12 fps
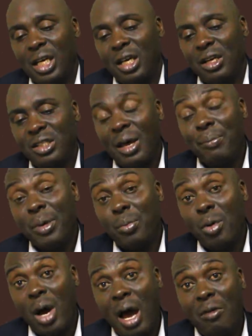some
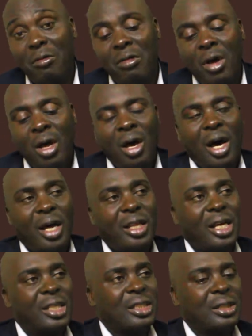people have.
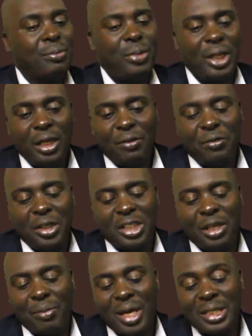Others believe it's
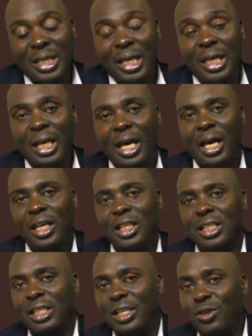a master healer.
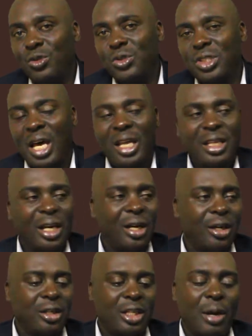It heals
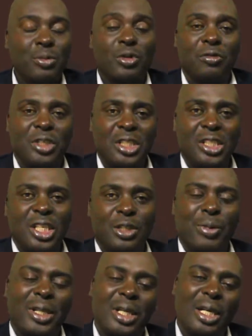other types of diseases.
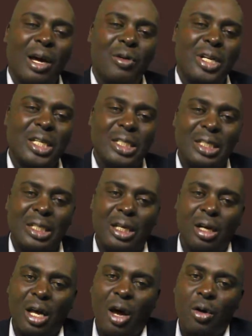But then how
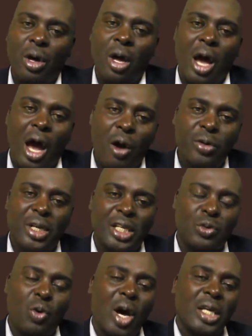does
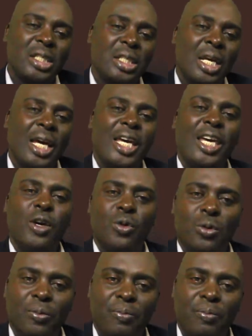quartz heal?